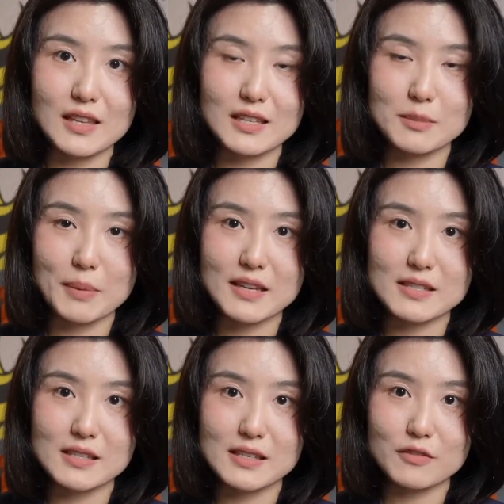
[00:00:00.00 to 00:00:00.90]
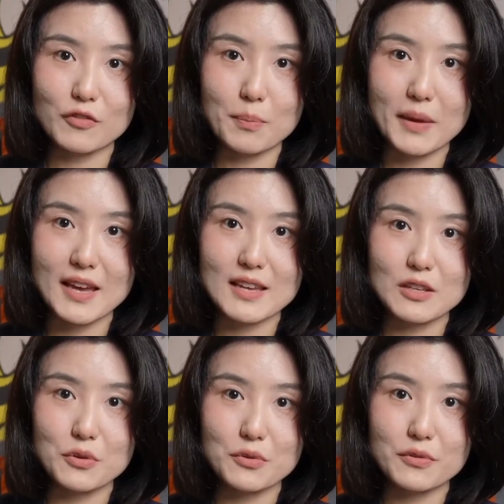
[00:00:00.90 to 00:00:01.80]
the expenses for paying the
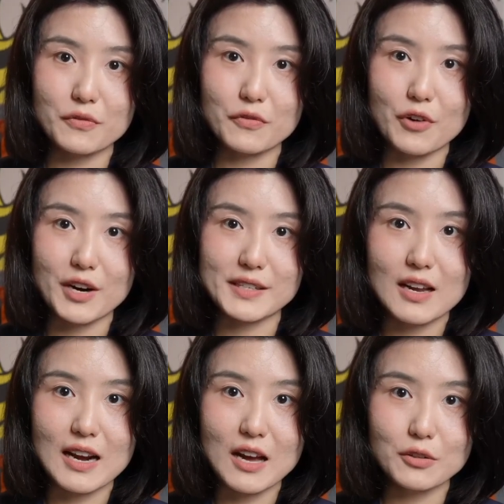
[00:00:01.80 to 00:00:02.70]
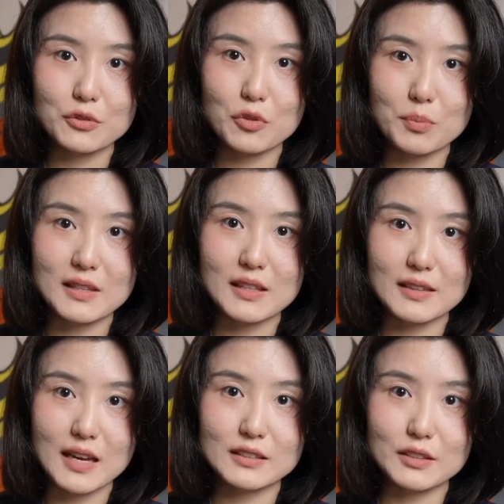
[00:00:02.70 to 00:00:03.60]
uniform are allowed to be
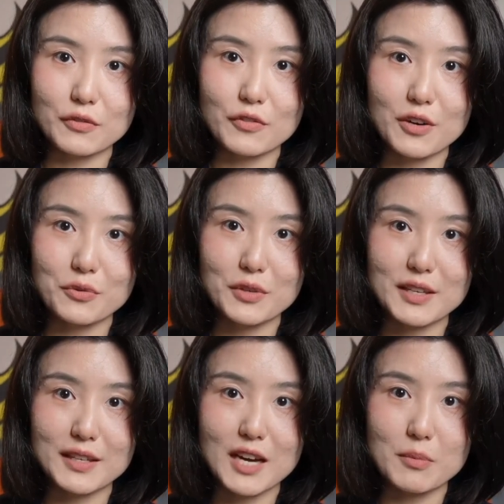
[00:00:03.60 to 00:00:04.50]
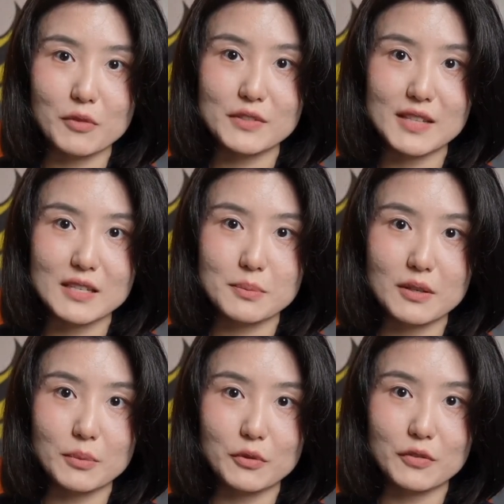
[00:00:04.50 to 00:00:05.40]
deducted from your income of
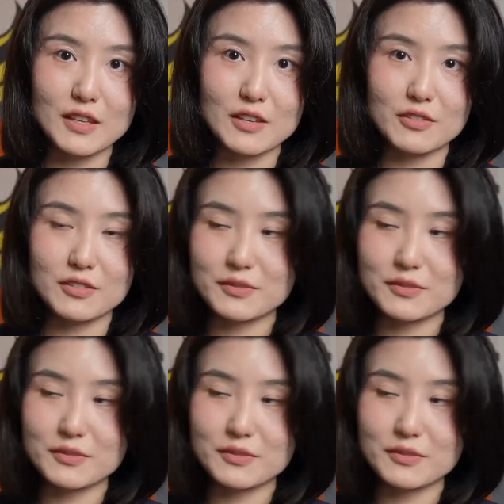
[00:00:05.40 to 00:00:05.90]
assessable of a year.